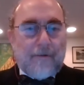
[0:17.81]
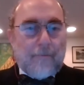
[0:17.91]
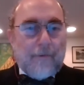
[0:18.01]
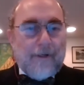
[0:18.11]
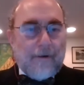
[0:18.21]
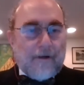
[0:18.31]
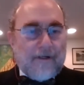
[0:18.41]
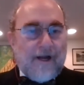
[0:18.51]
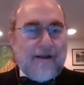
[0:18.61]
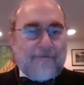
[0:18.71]
Our
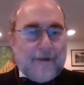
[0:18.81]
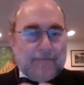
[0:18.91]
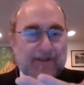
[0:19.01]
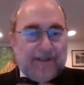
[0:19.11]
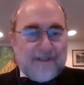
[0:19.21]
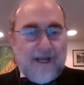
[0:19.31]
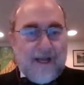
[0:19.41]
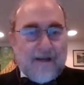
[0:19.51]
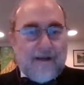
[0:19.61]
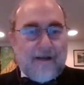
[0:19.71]
diaphragms
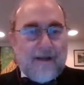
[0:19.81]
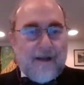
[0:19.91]
descend,